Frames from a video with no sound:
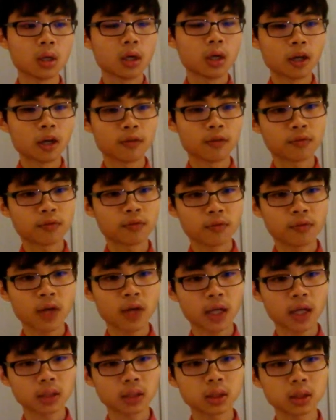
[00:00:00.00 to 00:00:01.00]

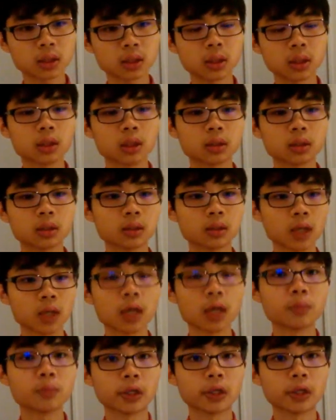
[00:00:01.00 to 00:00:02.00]
affect the
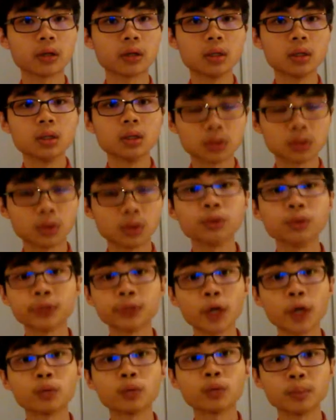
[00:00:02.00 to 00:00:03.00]
timing. So
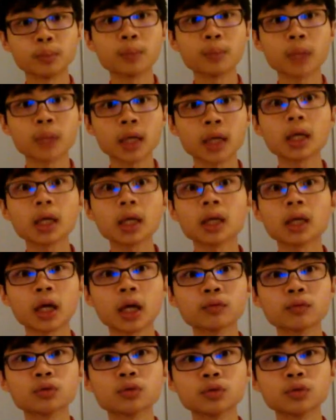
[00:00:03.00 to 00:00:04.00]
that would be bad, and I
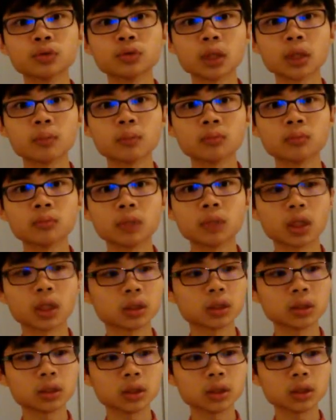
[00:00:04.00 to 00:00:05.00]
have to do some
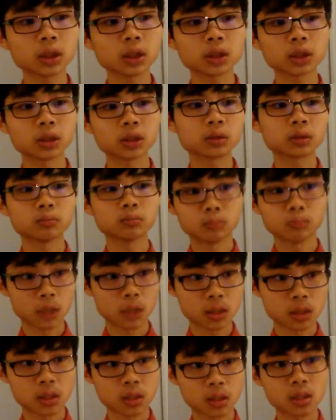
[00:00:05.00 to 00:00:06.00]

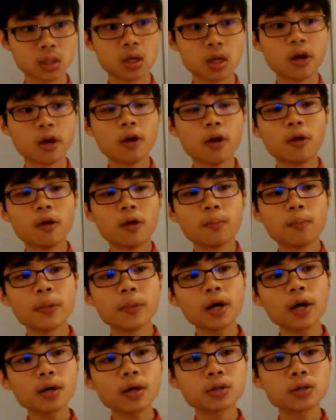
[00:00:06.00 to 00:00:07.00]
adjustments.
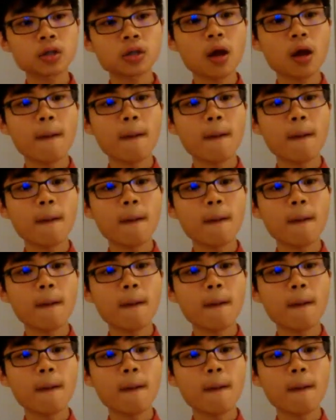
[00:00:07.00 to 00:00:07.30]
But